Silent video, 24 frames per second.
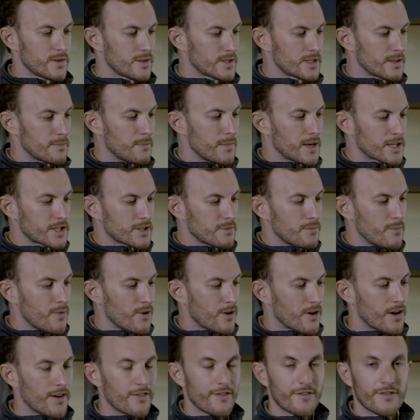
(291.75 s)
it's a much
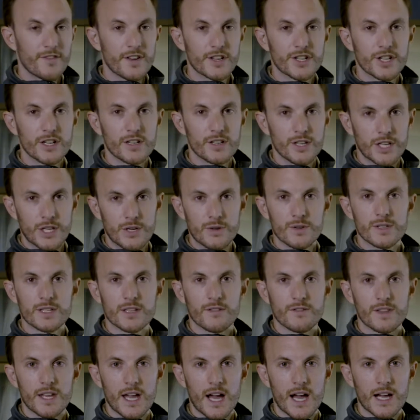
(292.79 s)
more efficient use
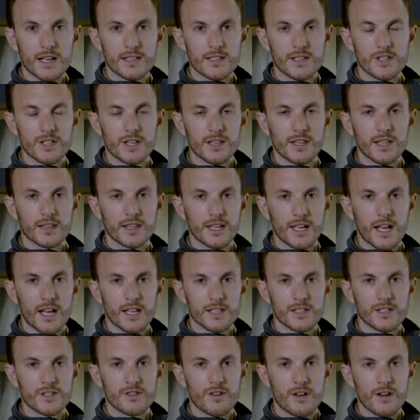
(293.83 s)
of the oxygen that the
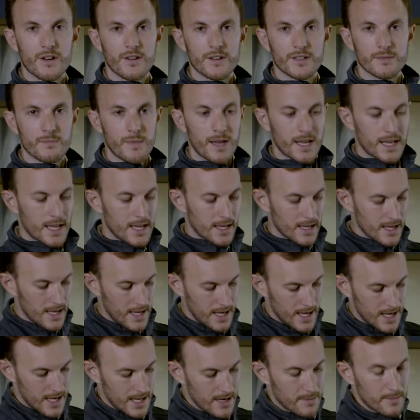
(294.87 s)
concentrator is making,
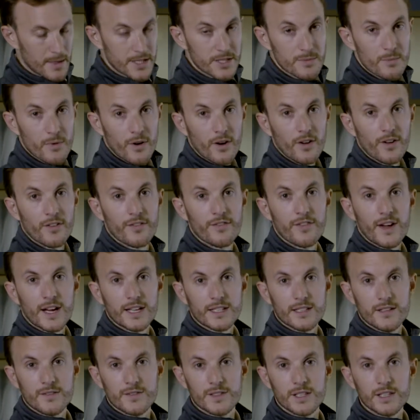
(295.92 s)
a much more
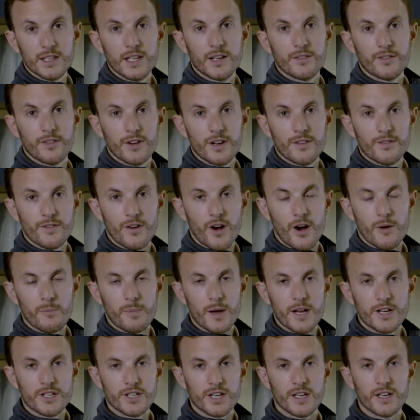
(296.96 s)
effective delivery for our
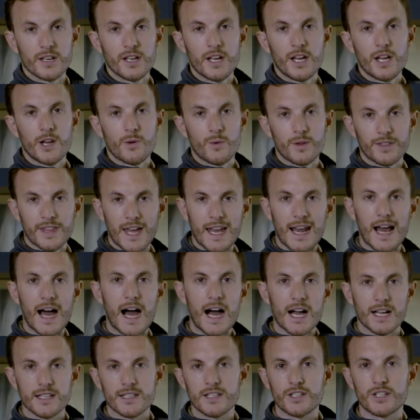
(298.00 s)
patient with that
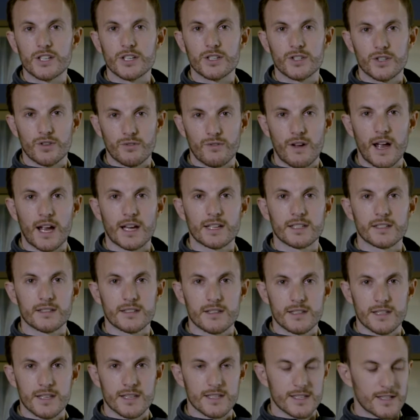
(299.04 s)
oxygen direct
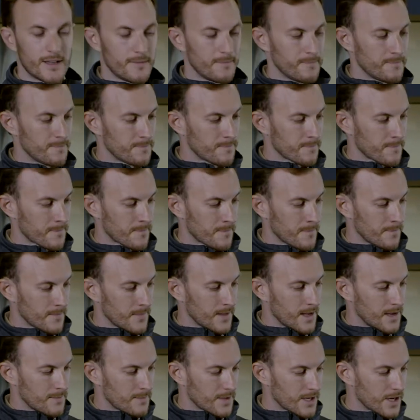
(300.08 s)
system.
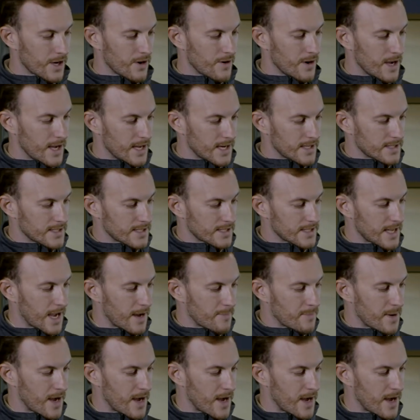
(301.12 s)
I'm going to go ahead and stop